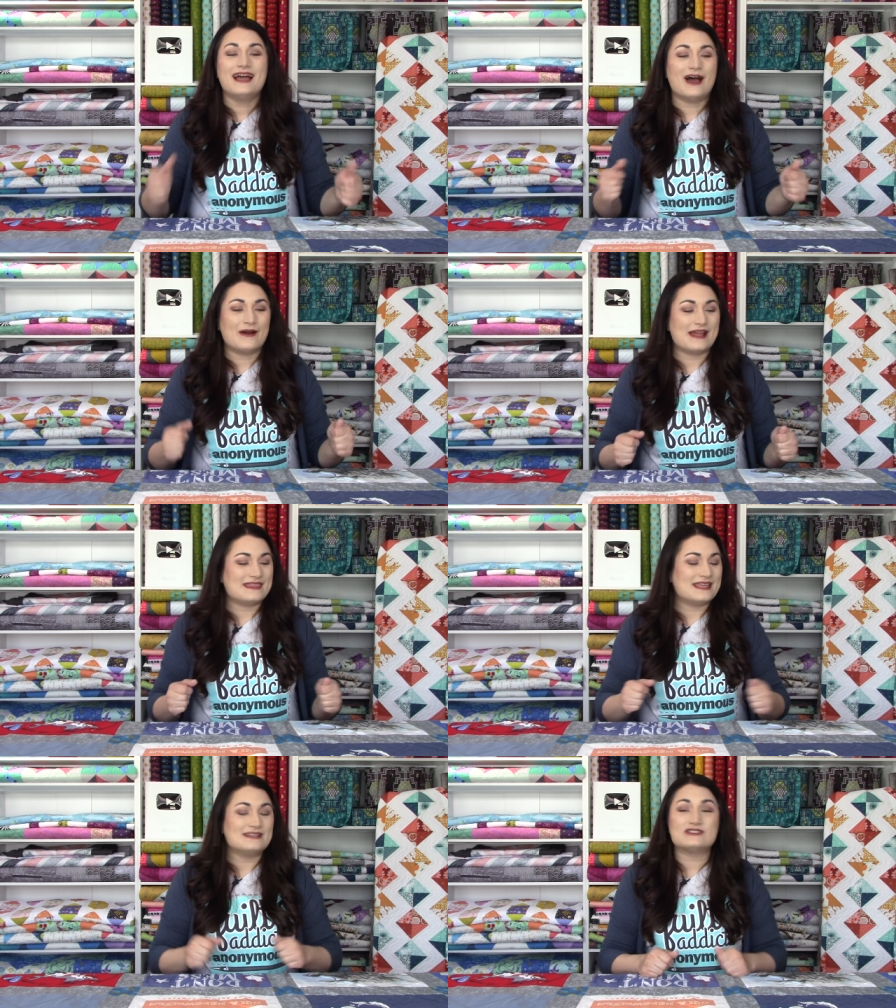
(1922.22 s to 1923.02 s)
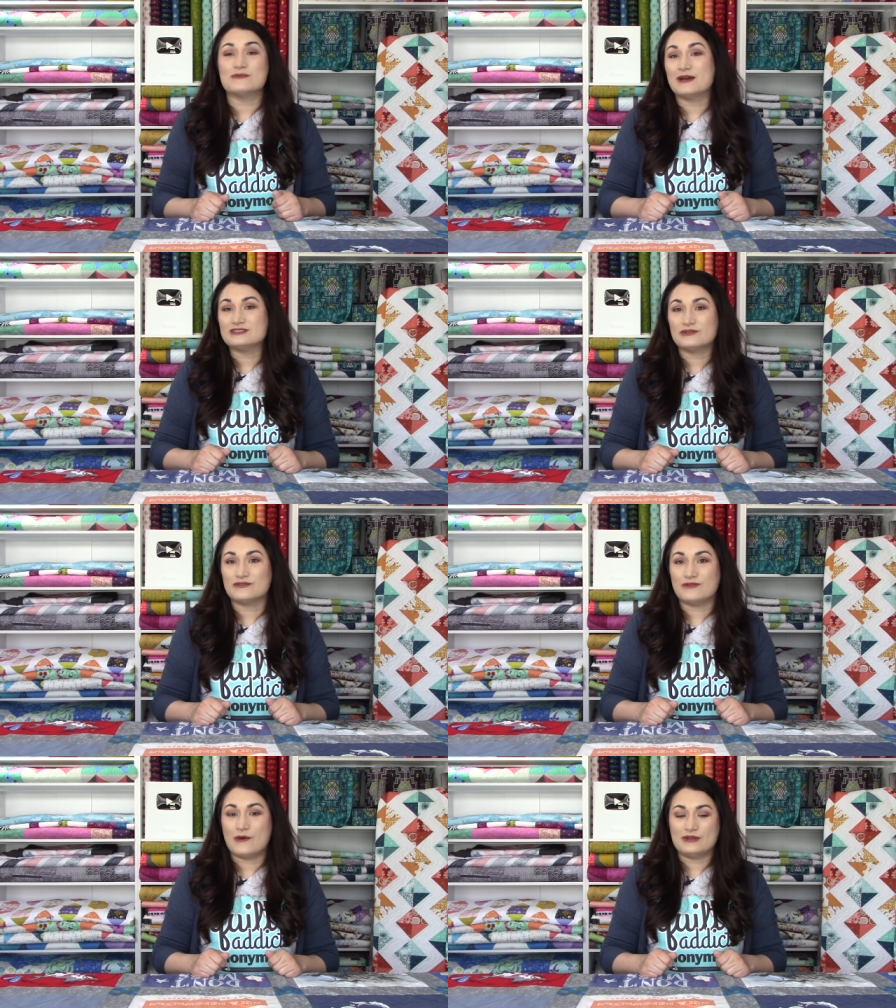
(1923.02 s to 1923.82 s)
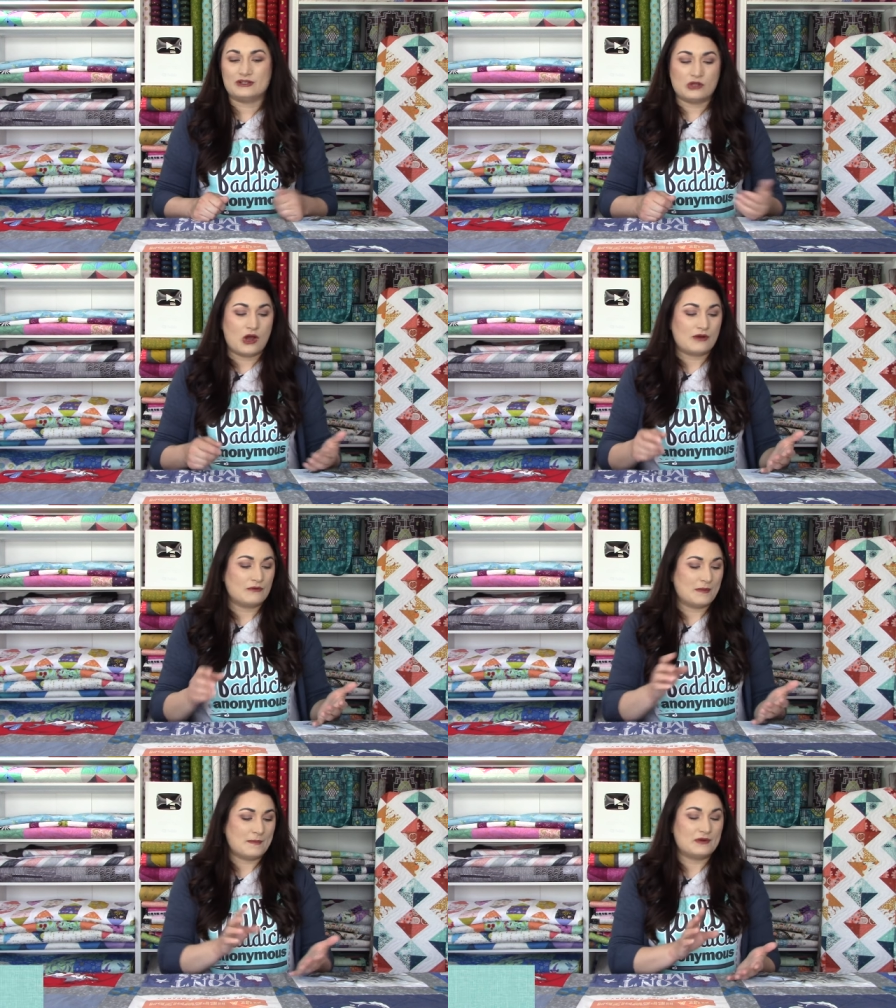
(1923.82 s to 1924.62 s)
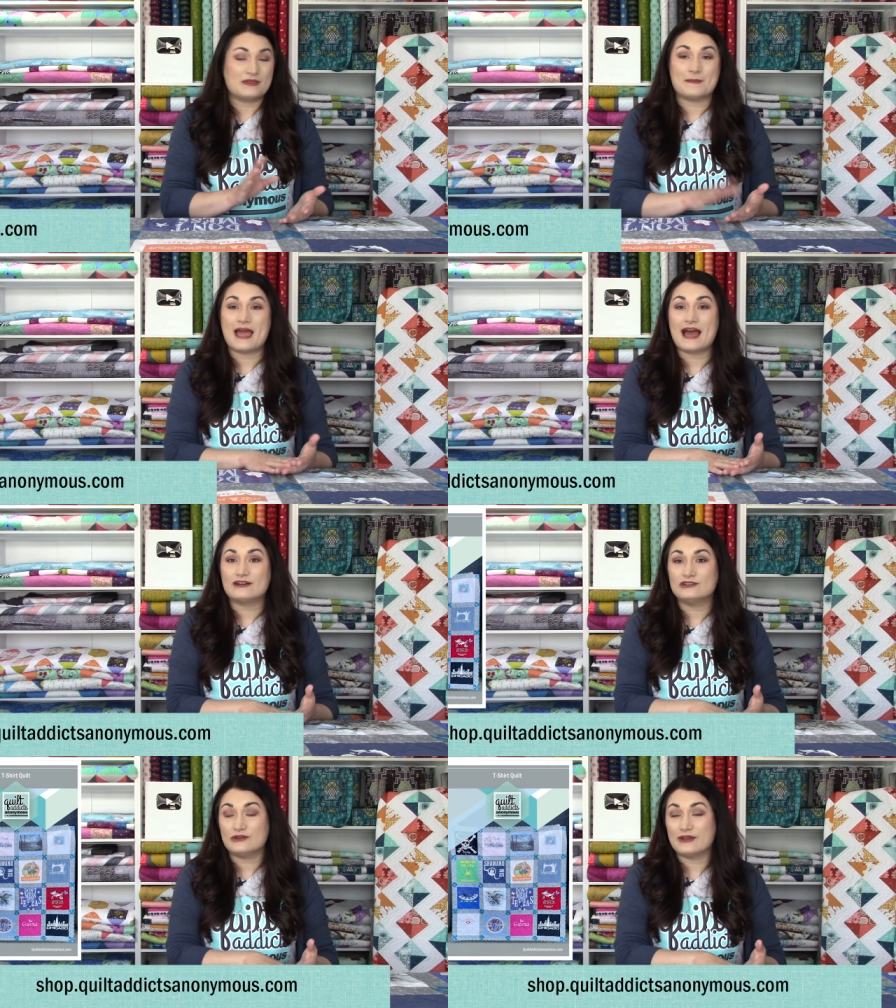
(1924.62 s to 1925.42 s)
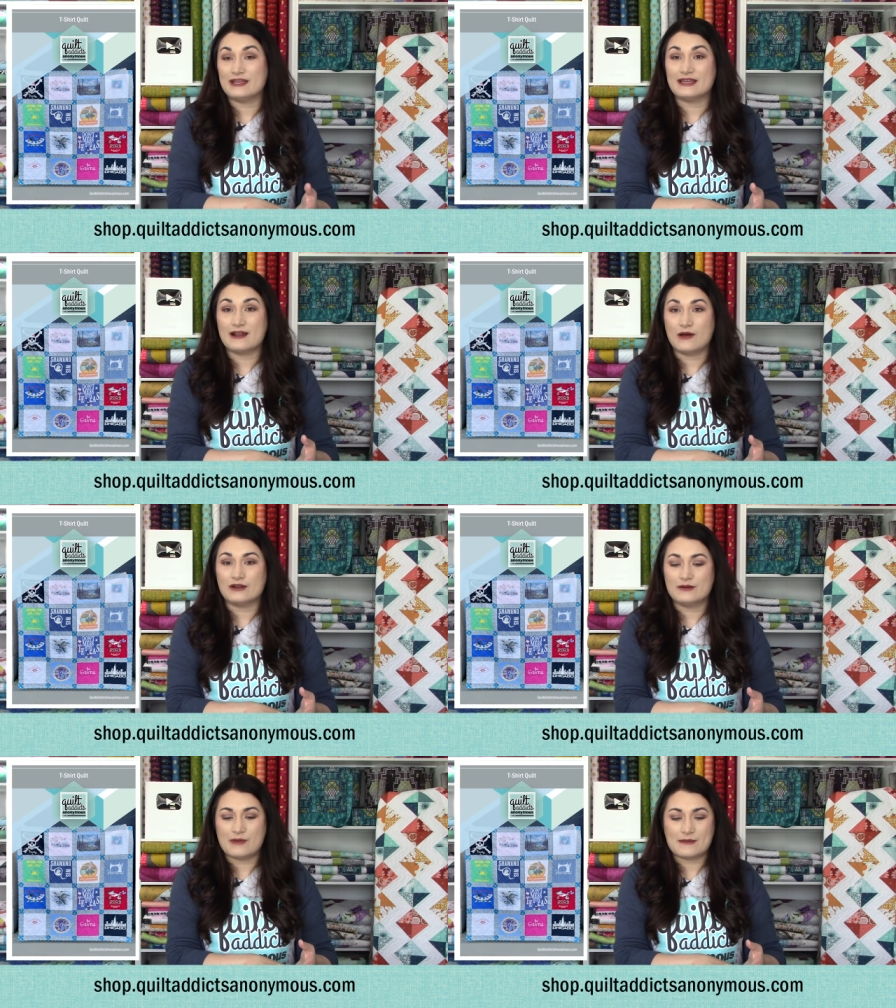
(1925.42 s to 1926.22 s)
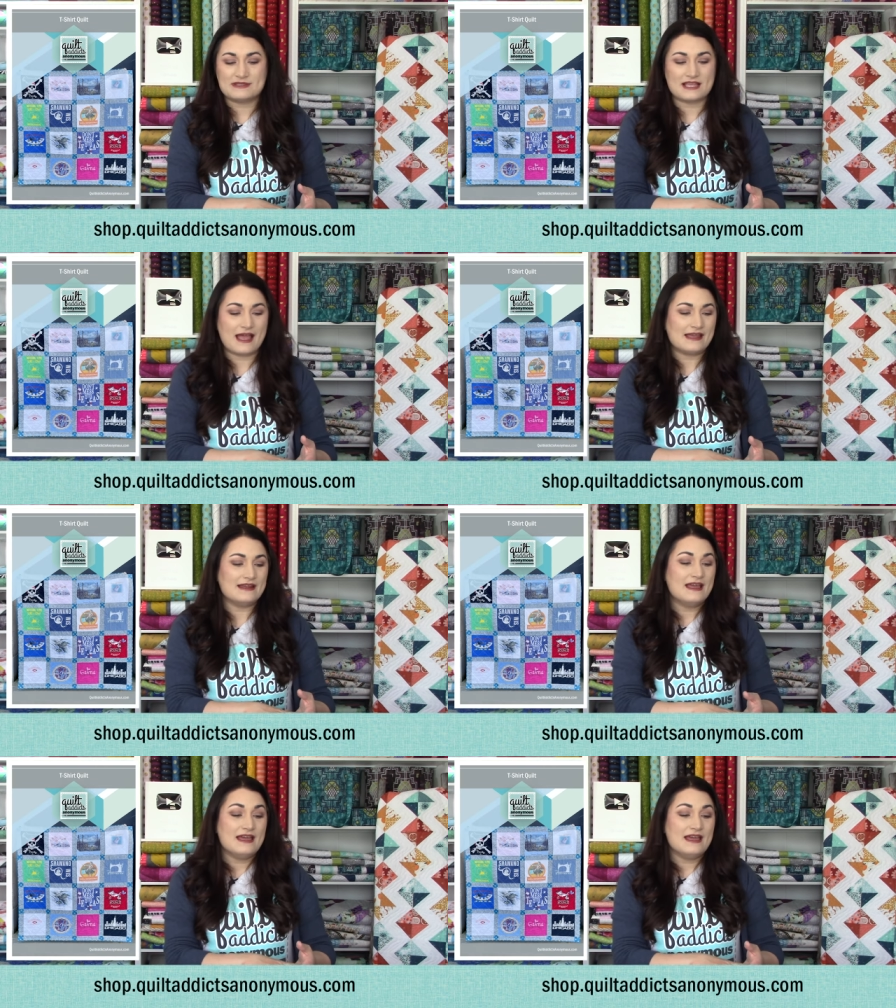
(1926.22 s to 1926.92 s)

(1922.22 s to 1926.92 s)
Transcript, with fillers: All right, thanks so much for following along. Remember the pattern you can get on our website.